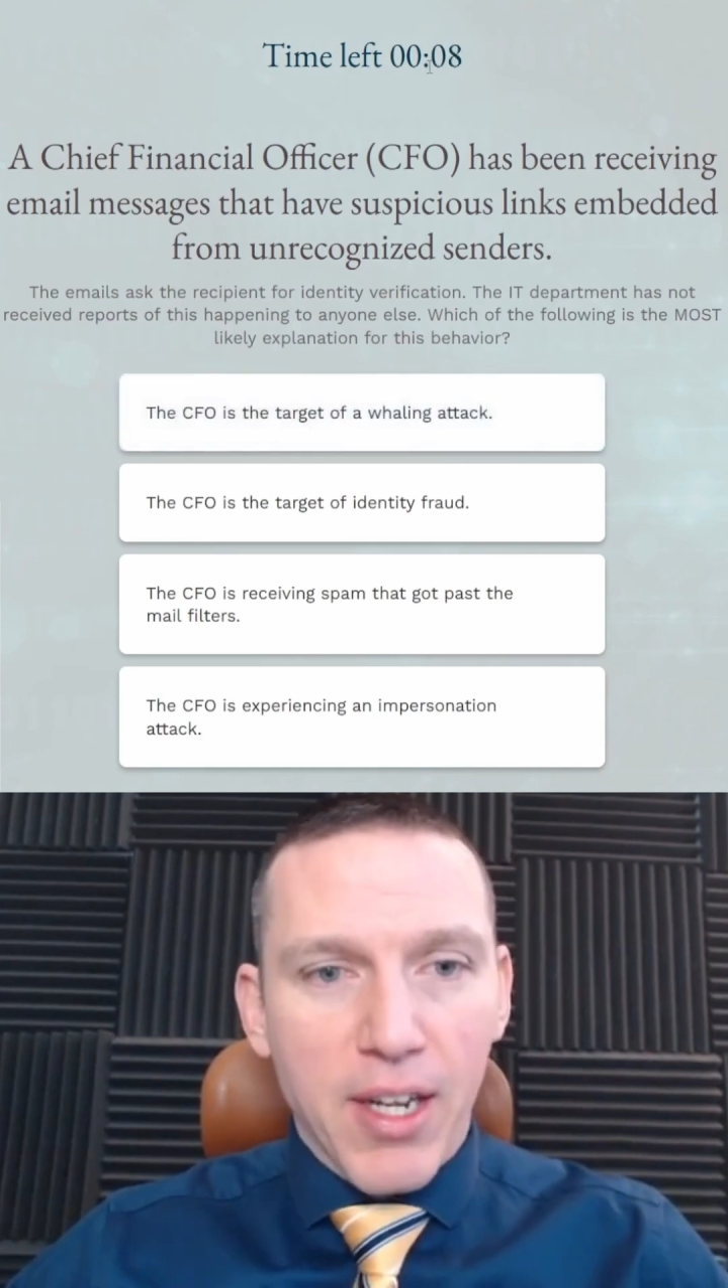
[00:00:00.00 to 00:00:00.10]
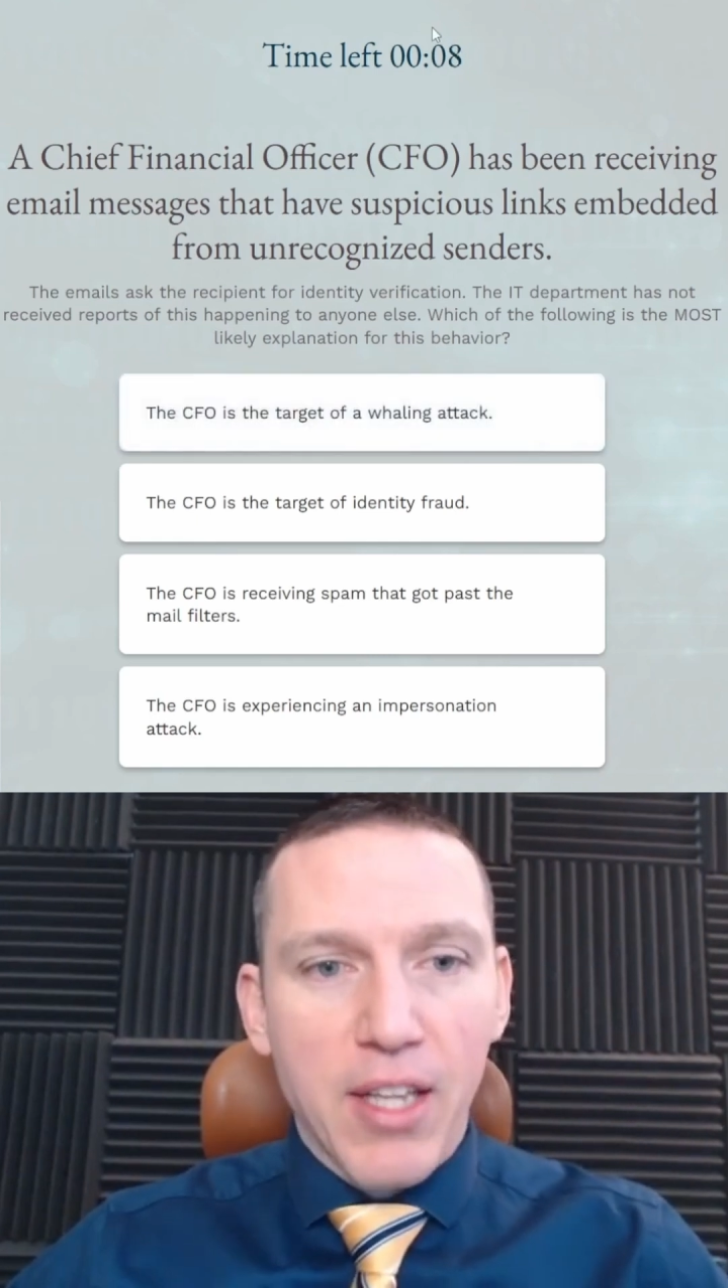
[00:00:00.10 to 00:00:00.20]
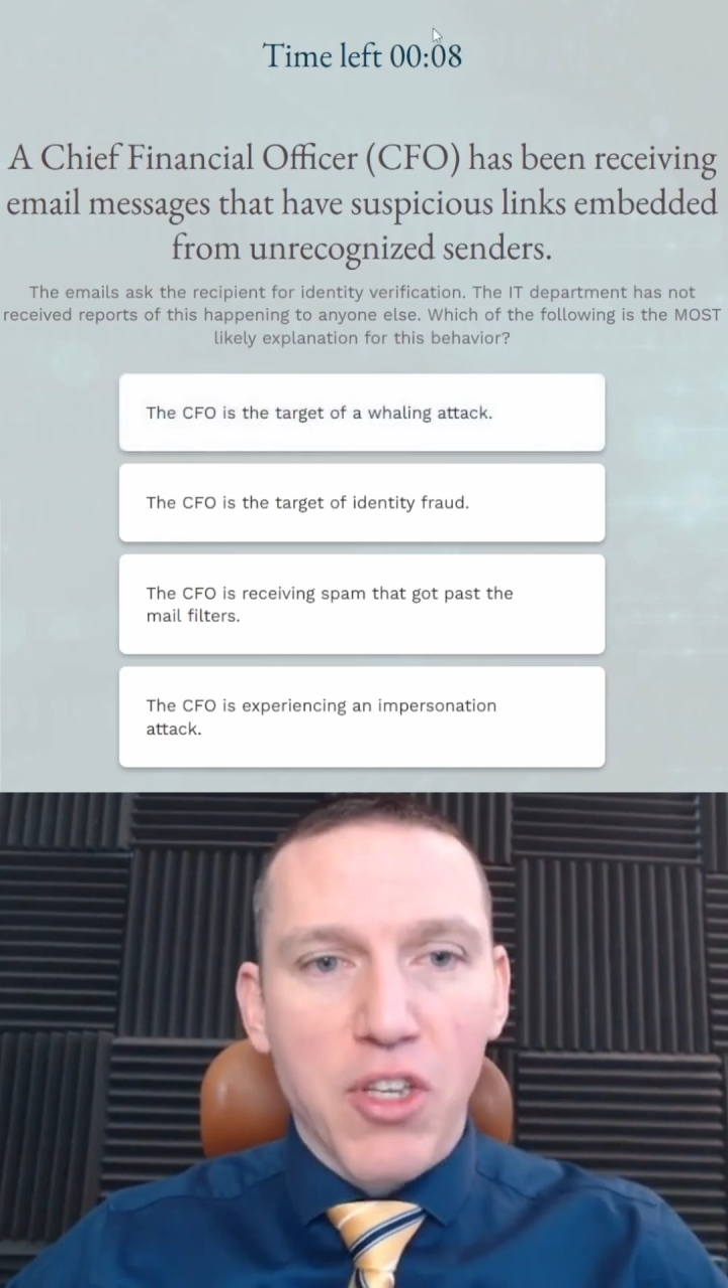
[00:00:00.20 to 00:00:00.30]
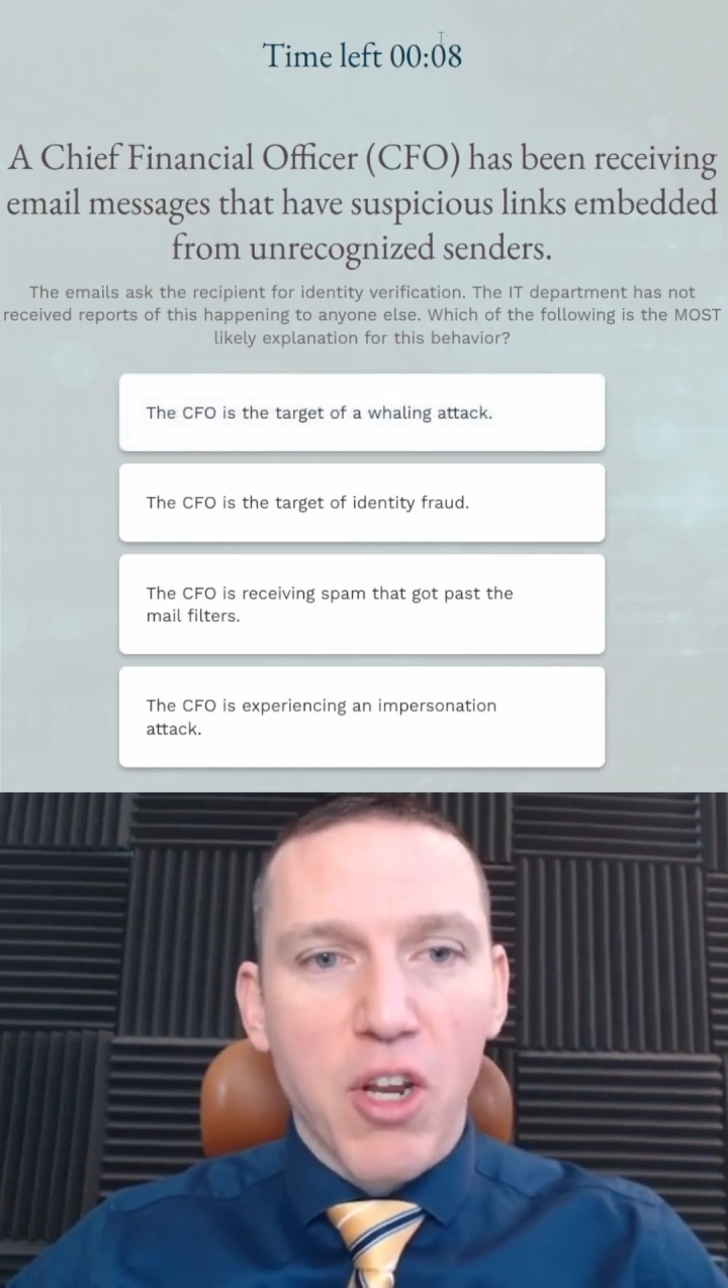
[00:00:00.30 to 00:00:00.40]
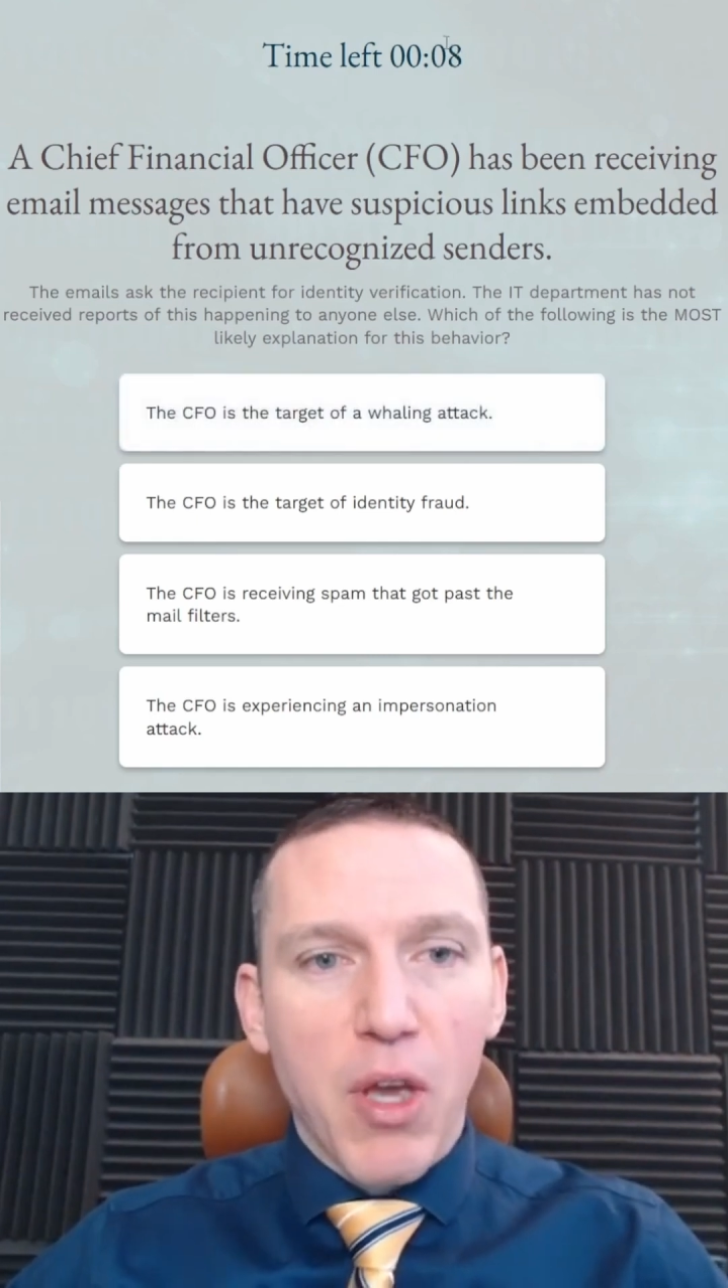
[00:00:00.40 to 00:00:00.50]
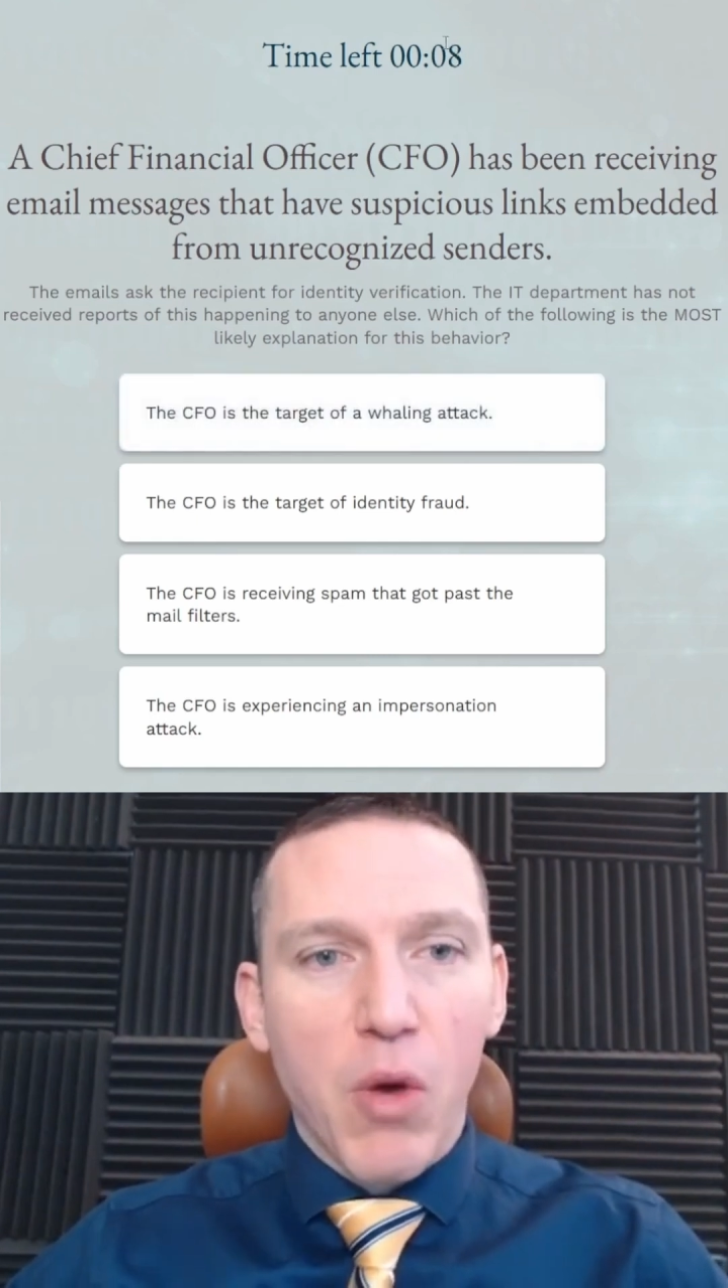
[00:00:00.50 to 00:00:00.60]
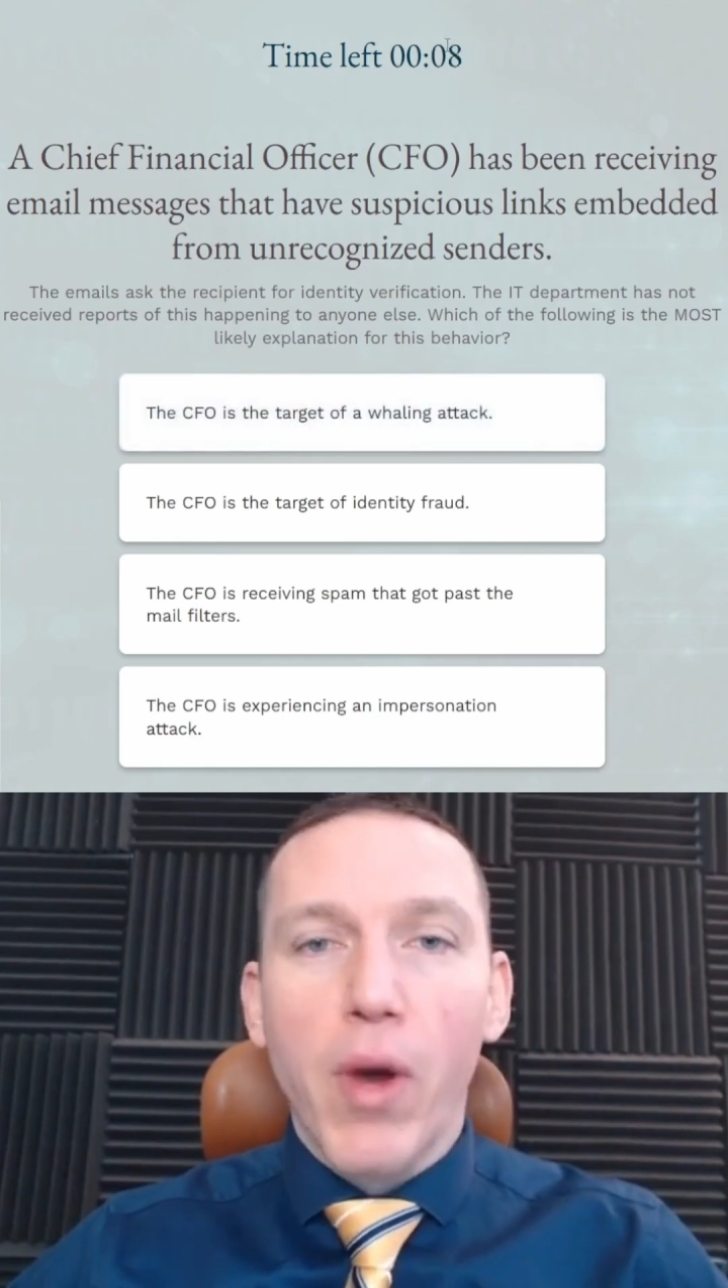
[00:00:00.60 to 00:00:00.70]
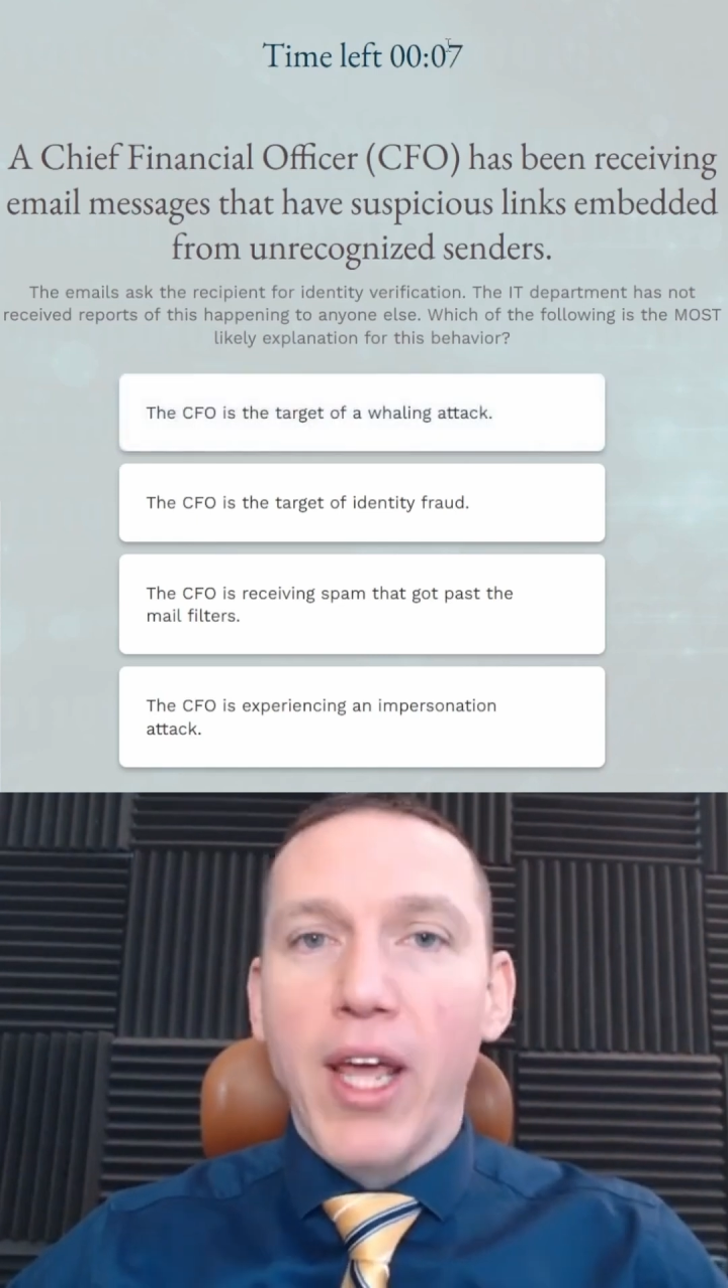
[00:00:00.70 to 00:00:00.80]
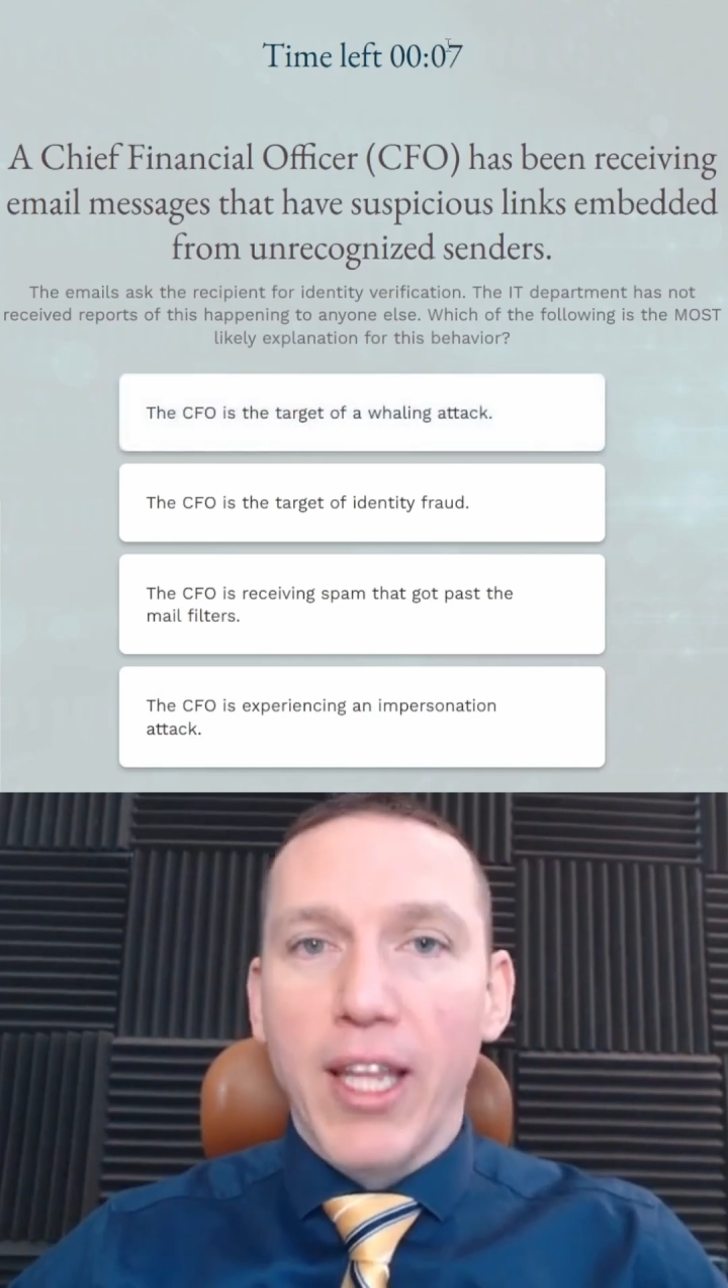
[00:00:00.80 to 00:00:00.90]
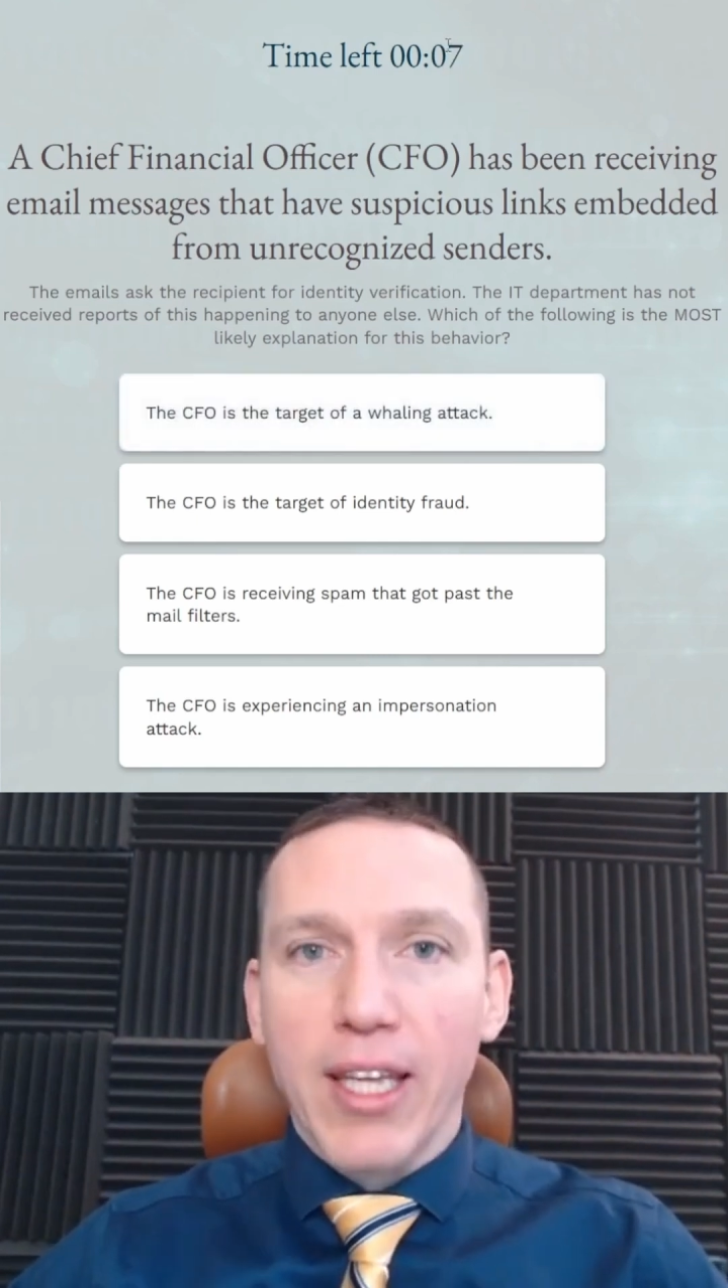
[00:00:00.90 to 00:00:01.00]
It's going to be a whaling